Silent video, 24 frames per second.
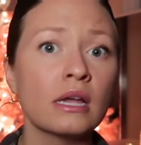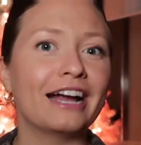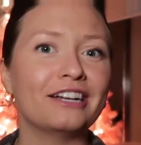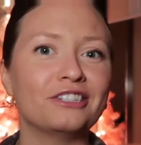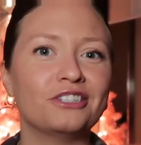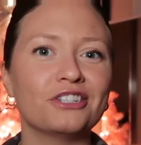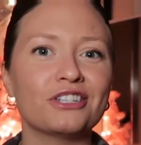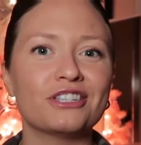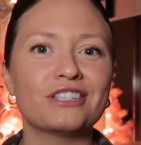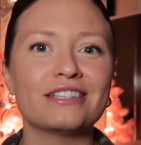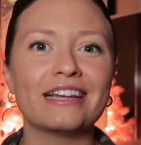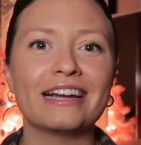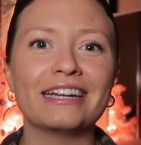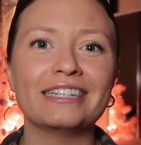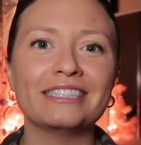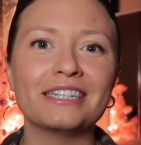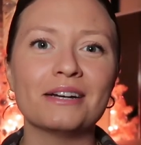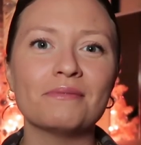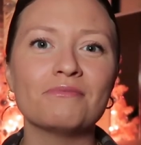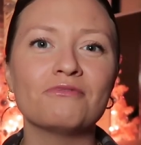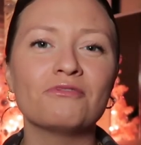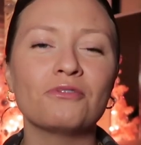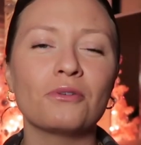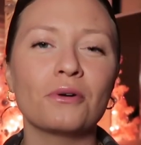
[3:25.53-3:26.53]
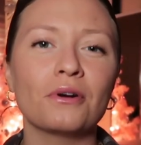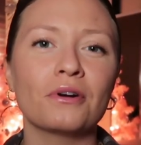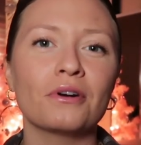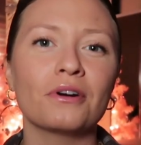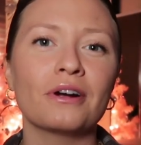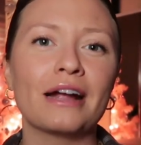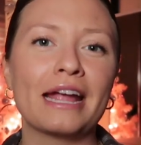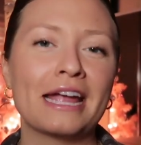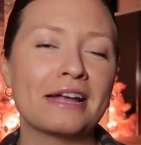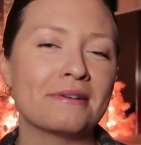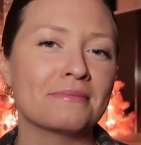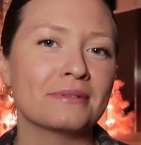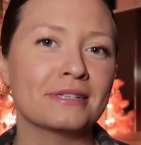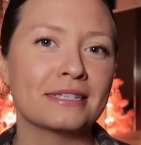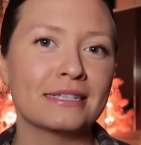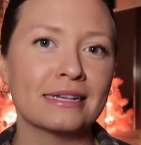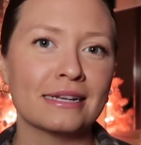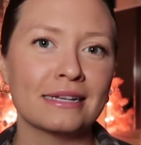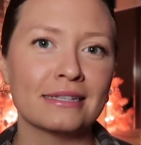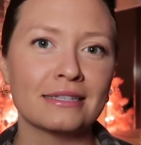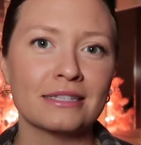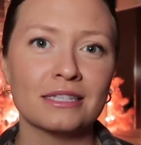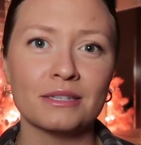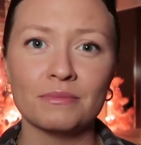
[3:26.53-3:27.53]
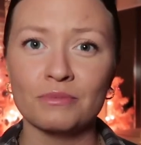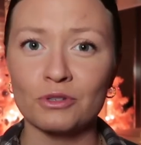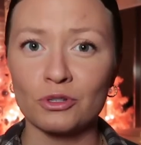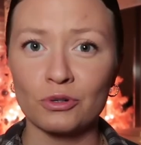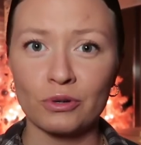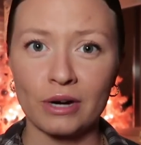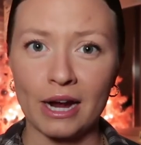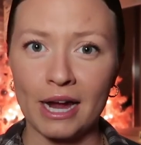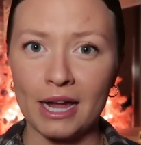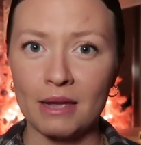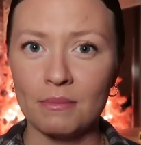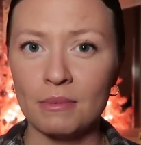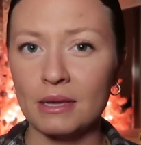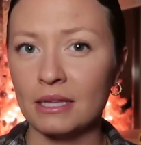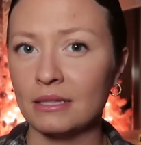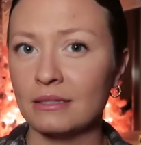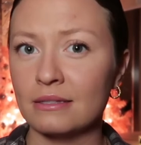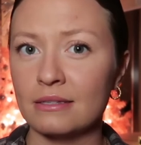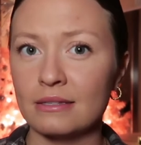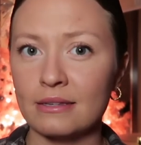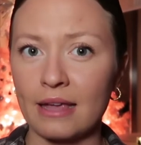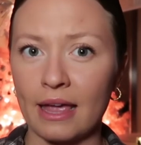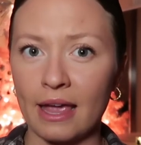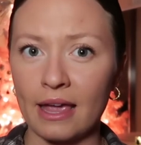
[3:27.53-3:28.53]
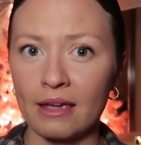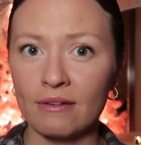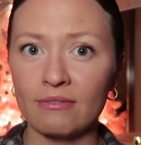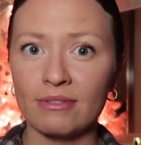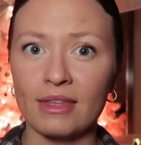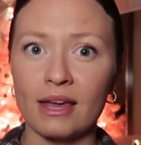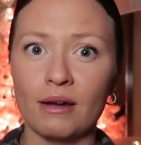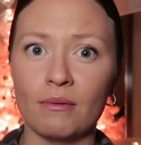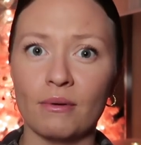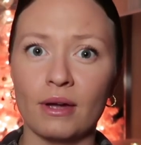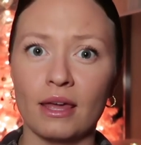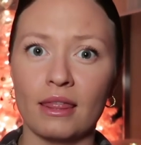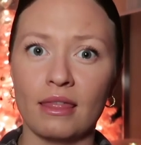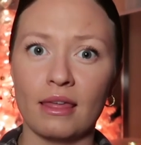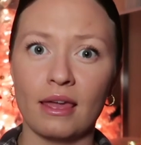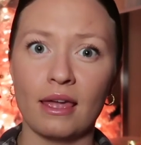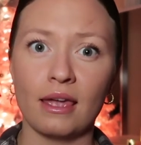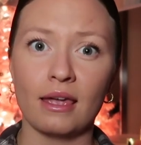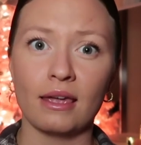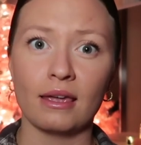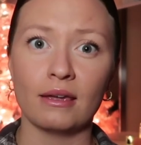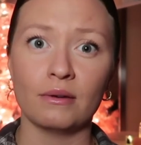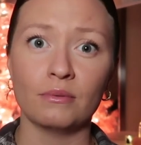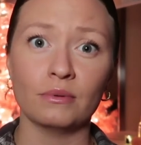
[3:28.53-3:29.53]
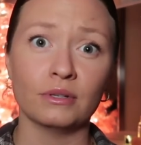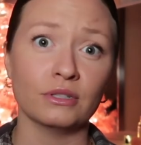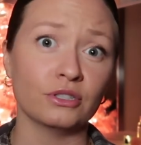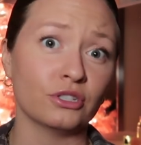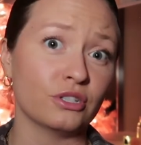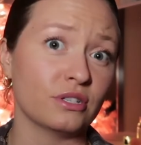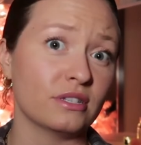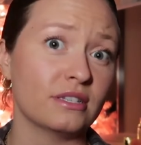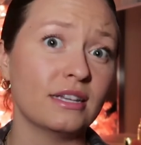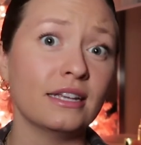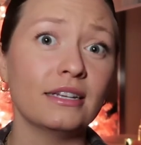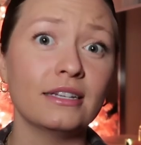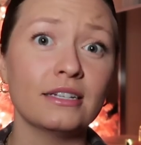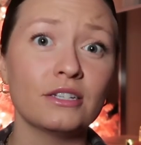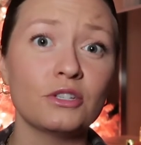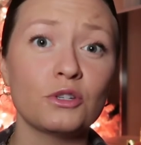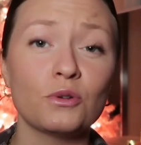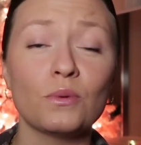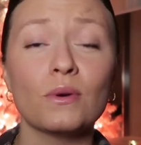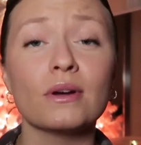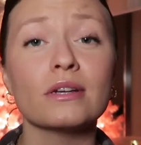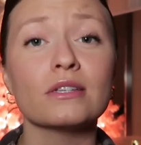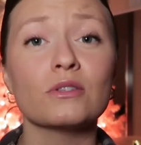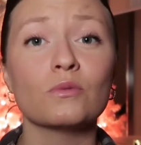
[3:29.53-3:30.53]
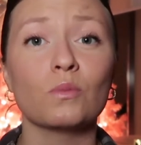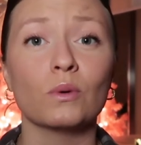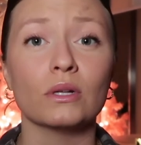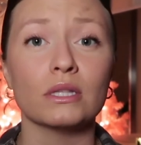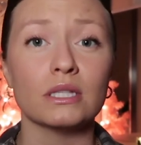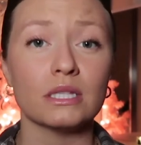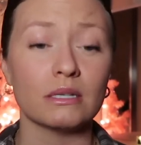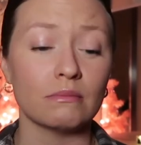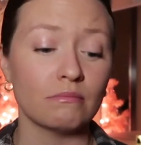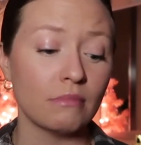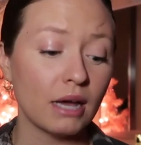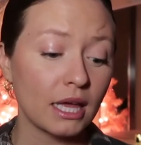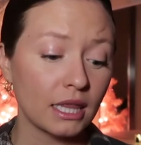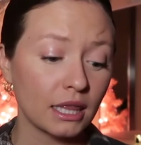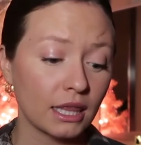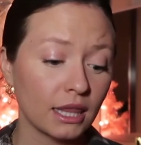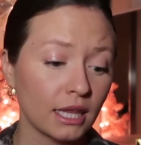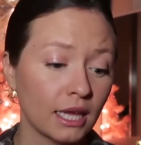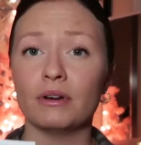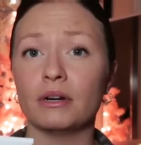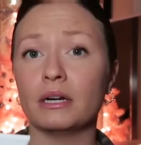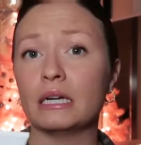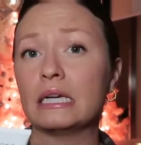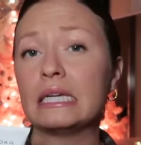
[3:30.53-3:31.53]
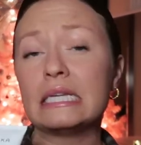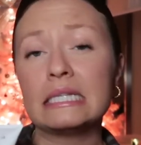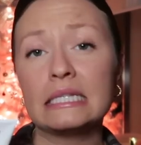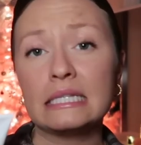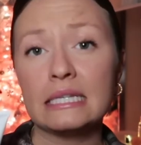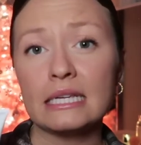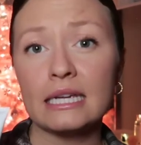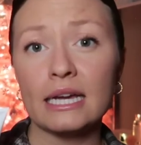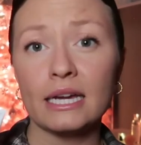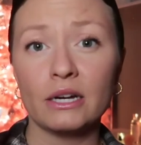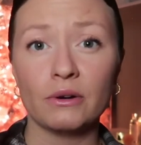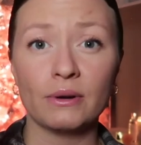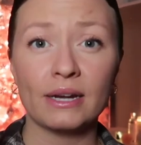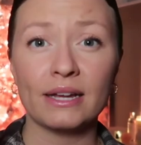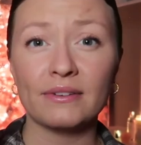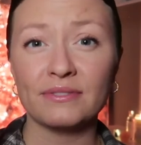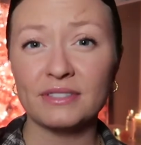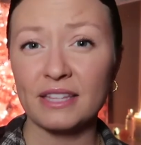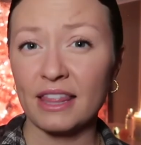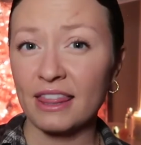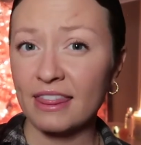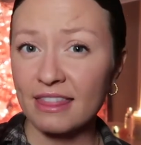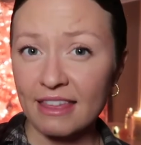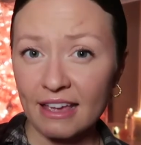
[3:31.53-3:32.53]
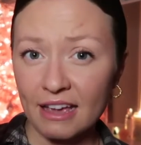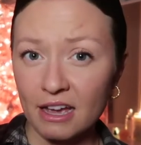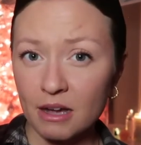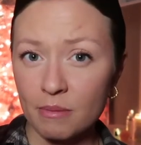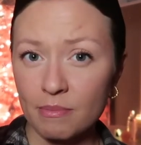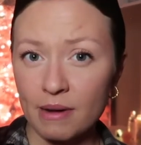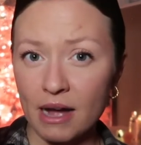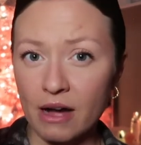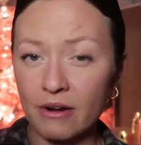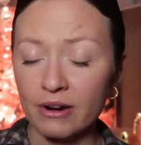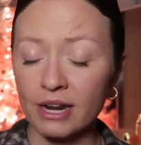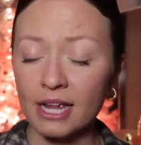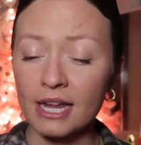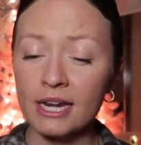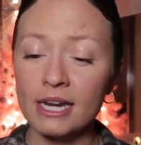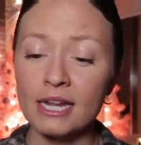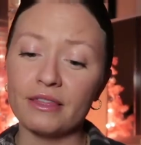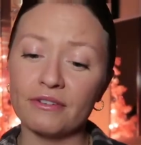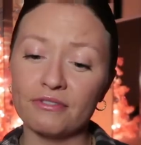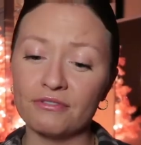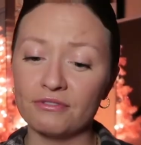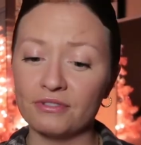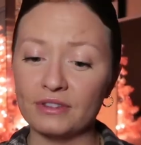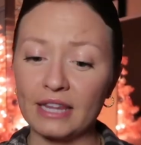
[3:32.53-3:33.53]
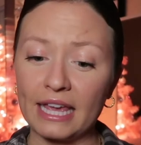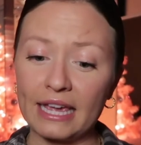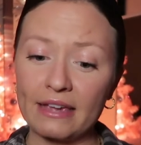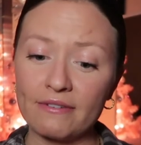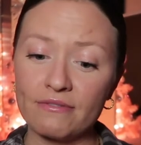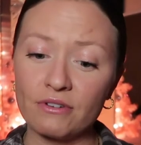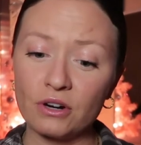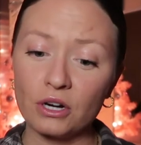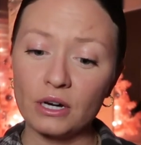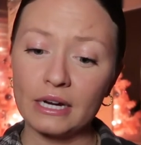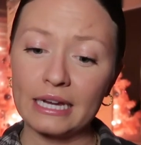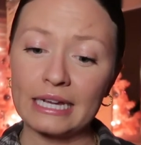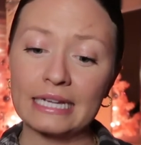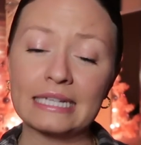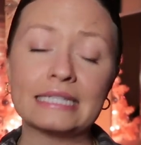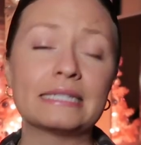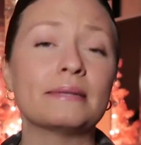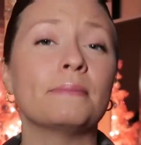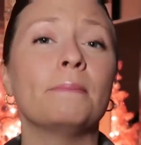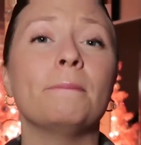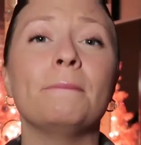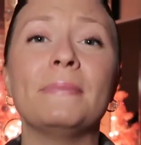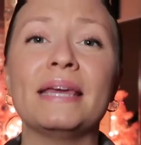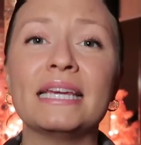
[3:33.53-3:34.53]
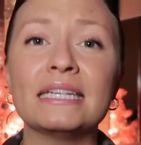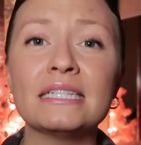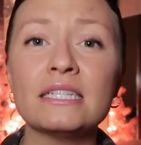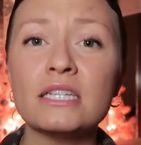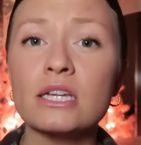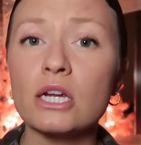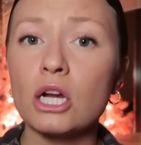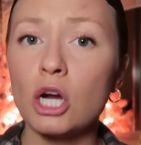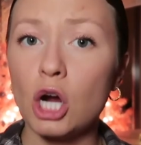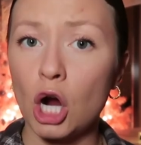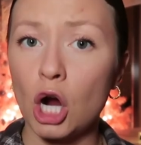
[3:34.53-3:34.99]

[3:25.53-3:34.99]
I just signed up for Amazon Subscribe and Save. That way they will just send it to us once a month. Very easy. I don't have to think about it. The flavor is mint,